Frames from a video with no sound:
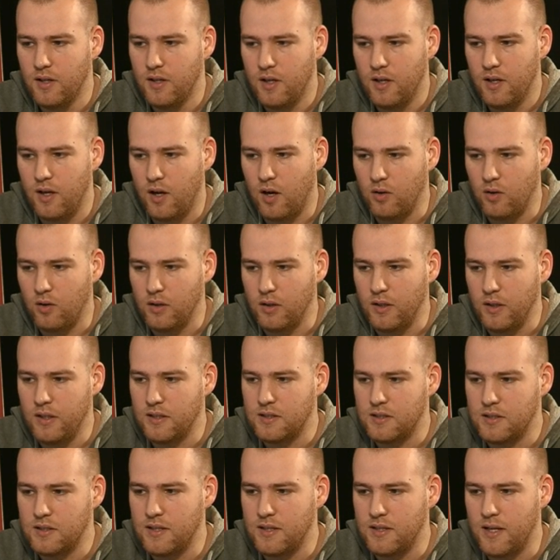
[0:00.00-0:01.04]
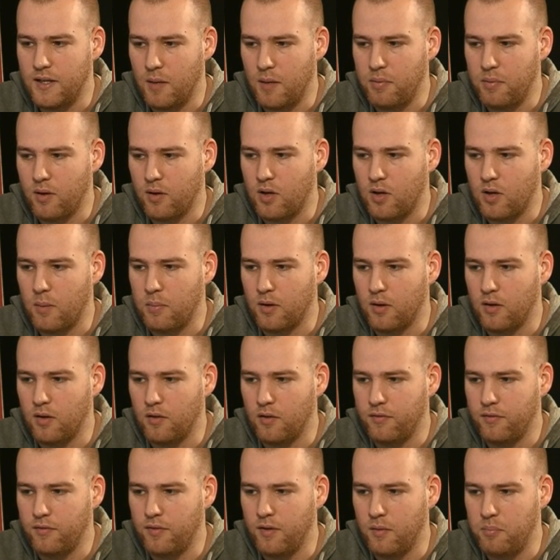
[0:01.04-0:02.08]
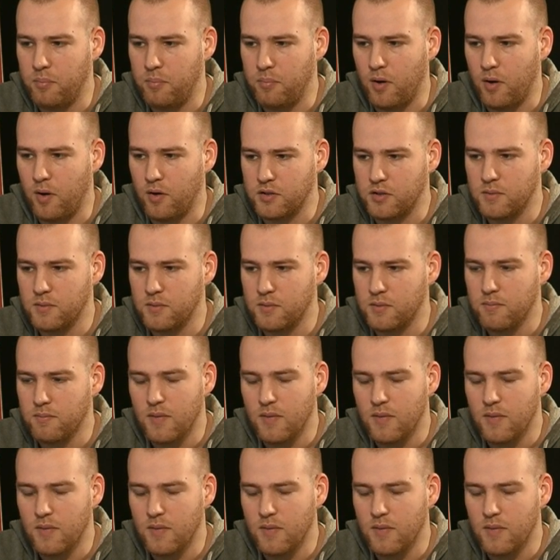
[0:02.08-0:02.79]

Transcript: only set up a couple of pawns